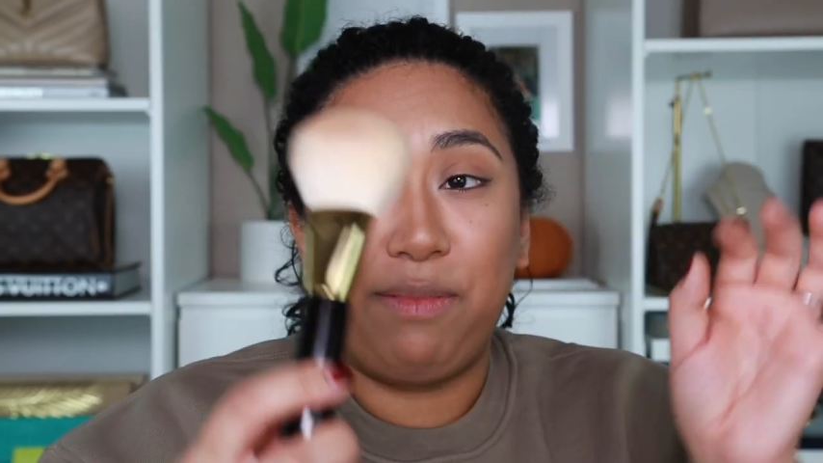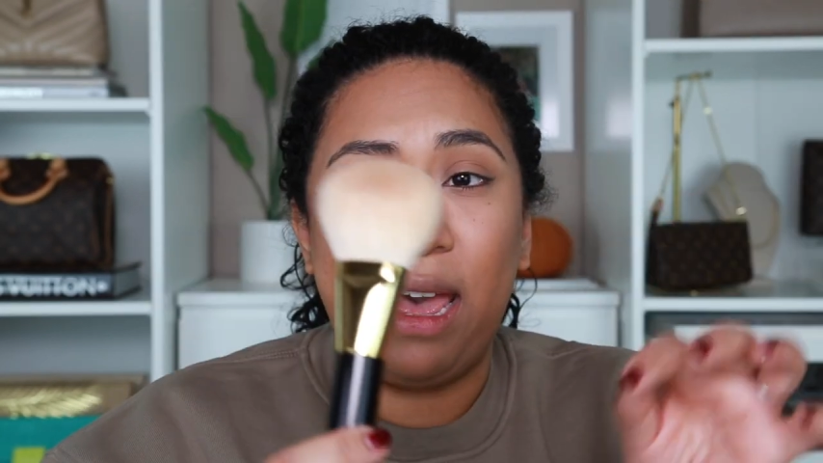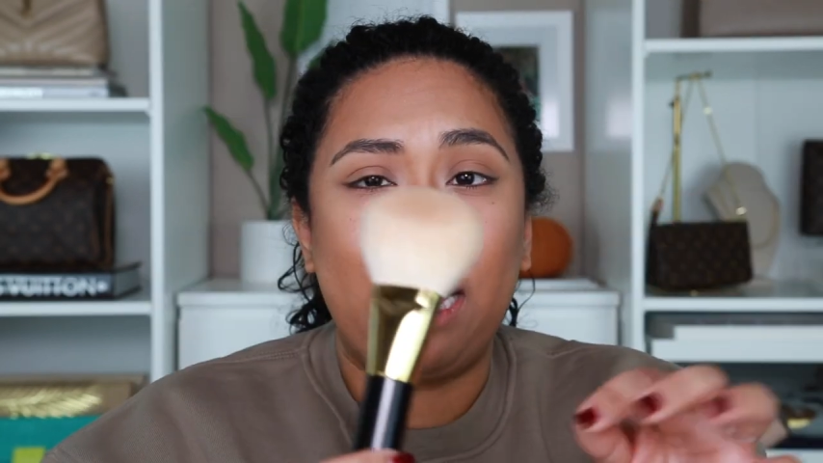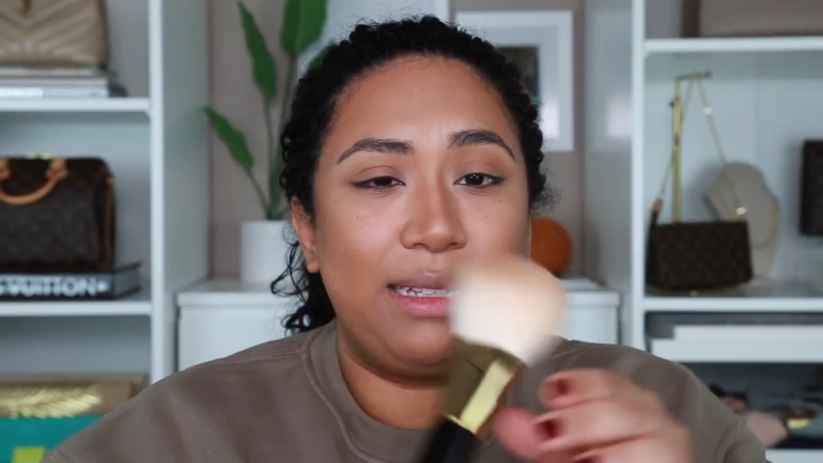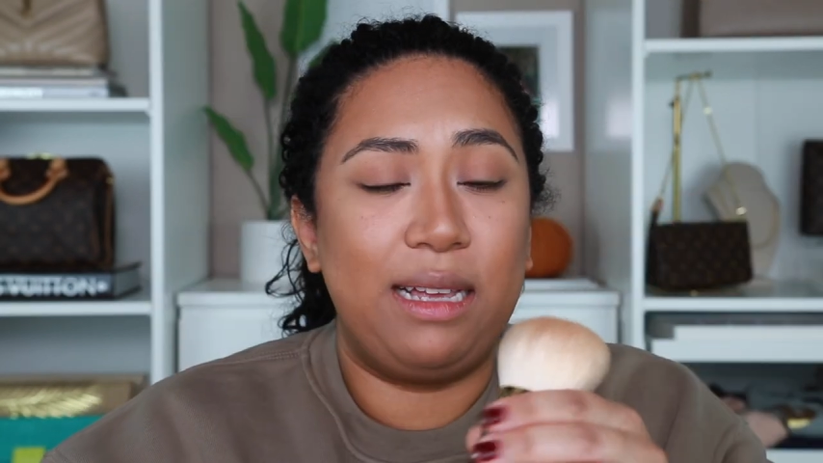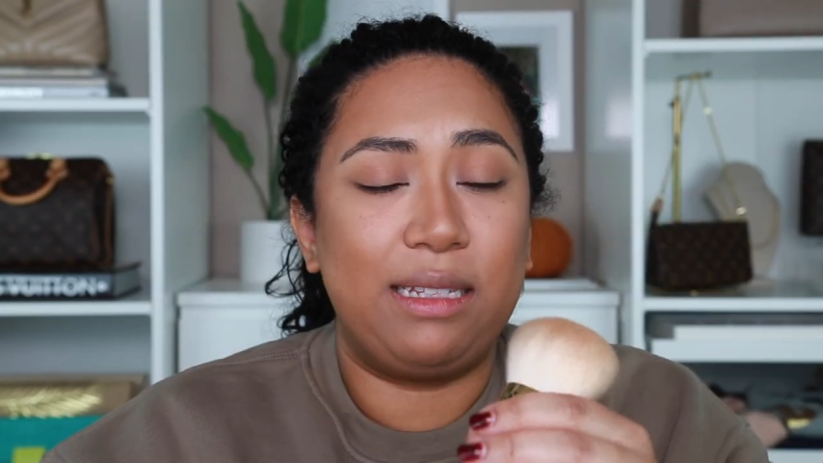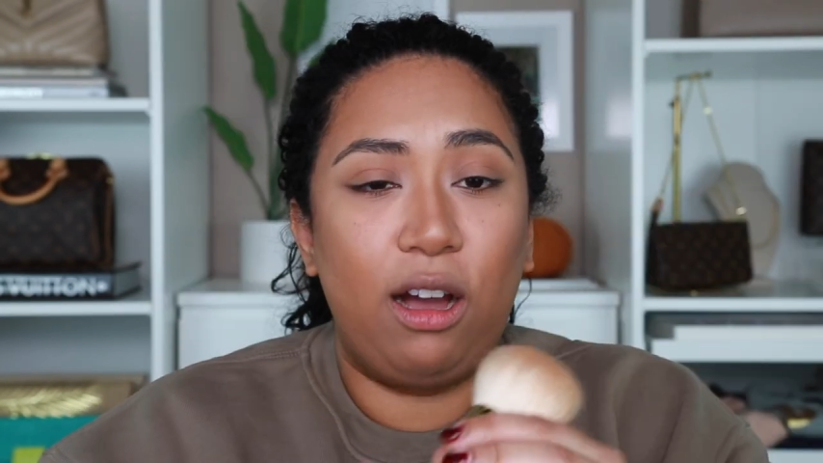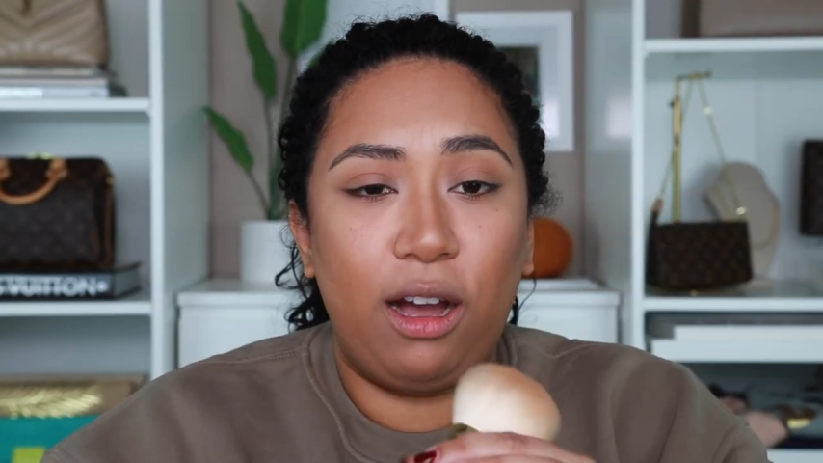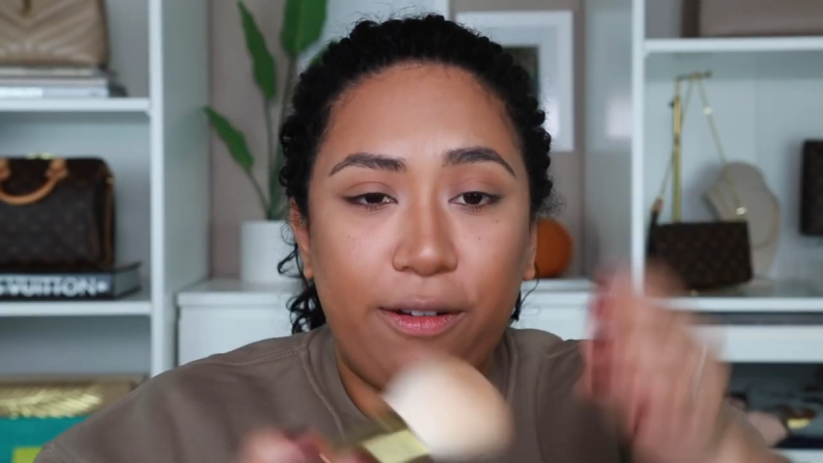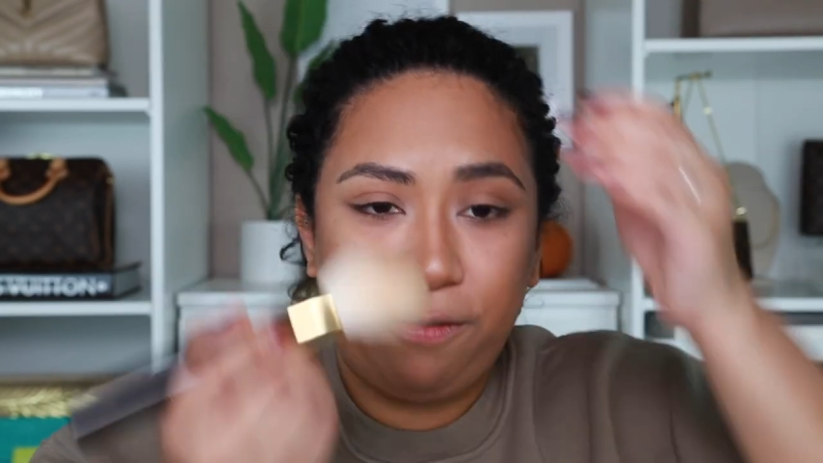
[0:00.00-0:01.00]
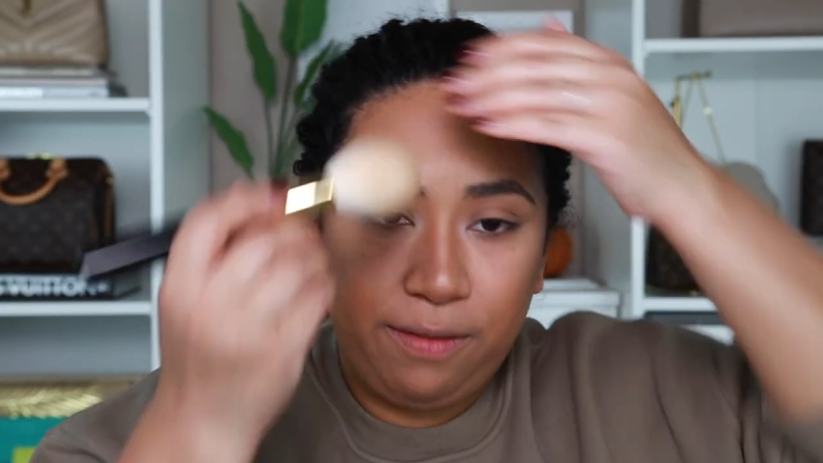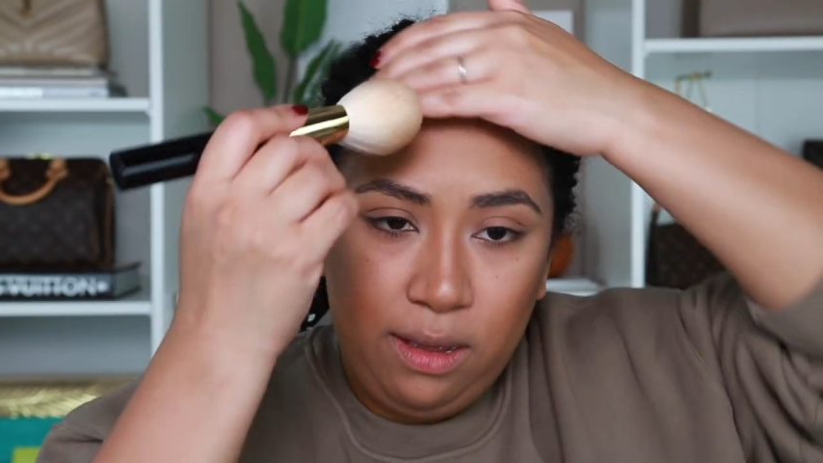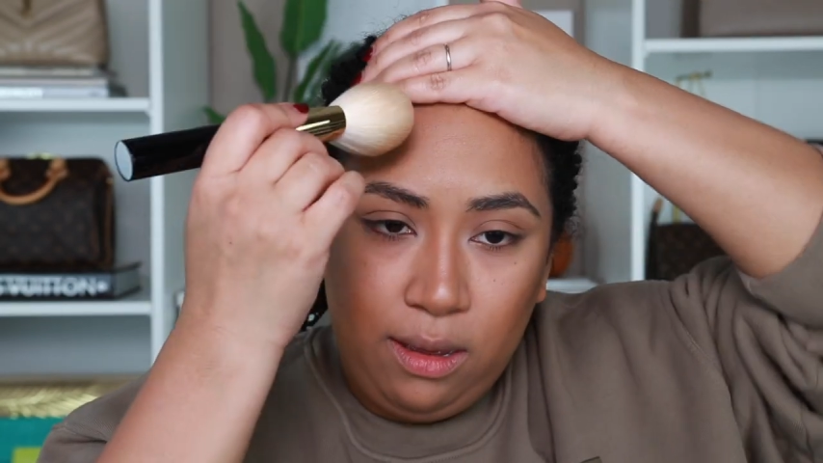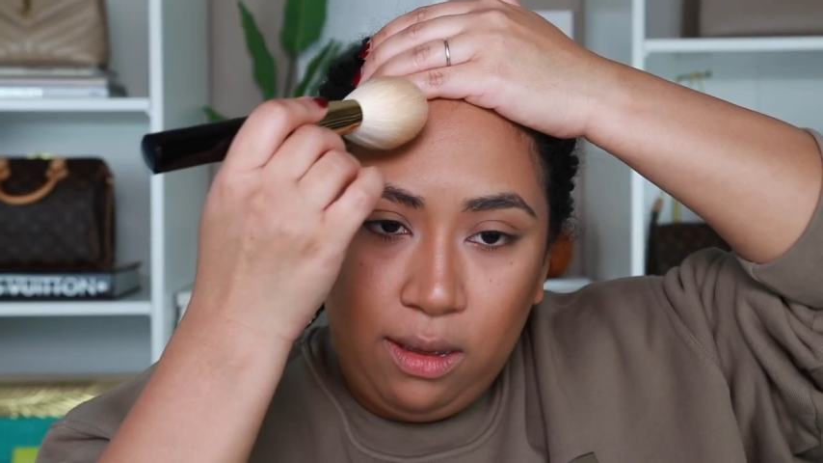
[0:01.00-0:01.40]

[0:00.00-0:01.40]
the excess off.